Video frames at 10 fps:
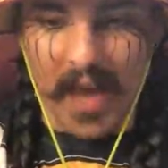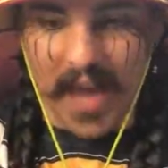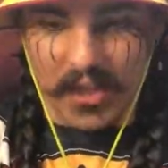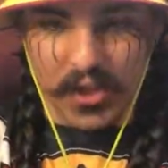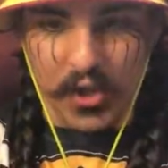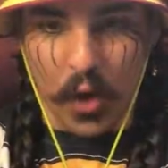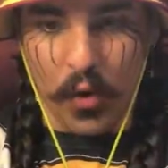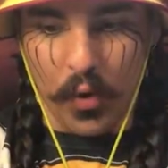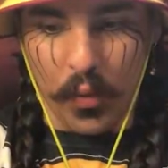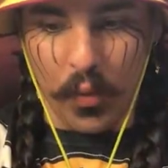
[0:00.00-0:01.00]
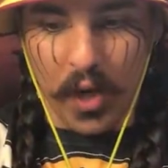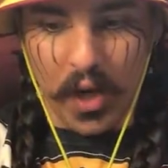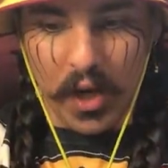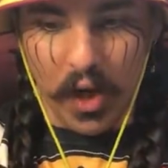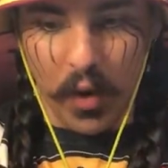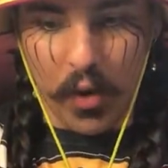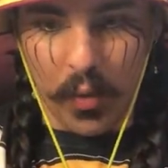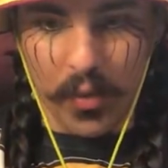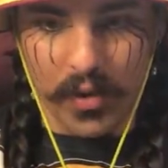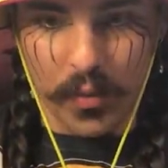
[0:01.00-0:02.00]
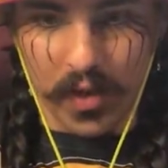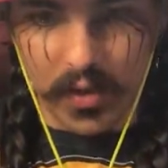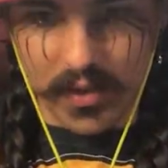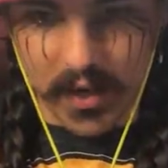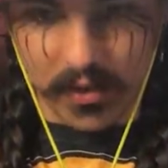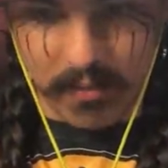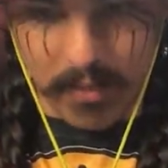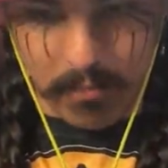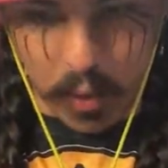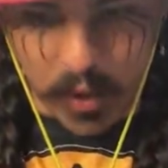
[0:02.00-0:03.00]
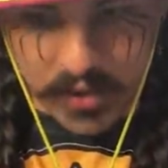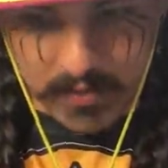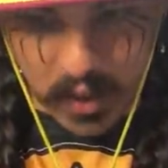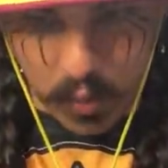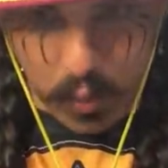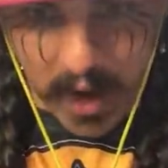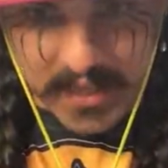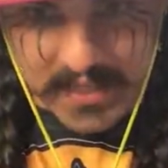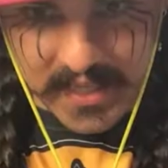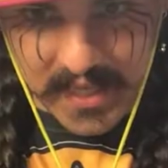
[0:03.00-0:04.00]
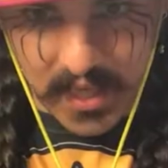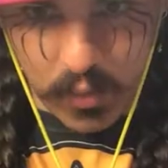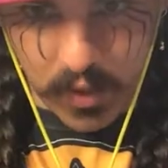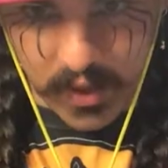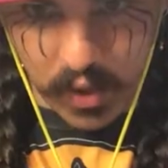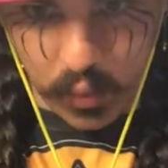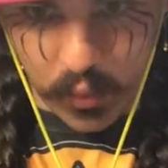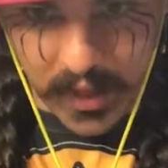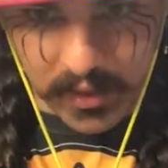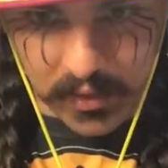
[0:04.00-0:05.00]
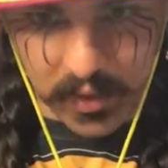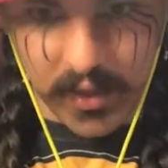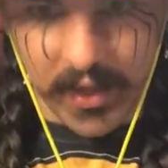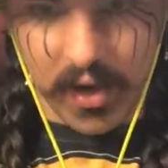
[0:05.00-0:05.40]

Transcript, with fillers: yes, Johku. Goku. This one goes out to my boys, B-O-Y-Z-E. What a great looking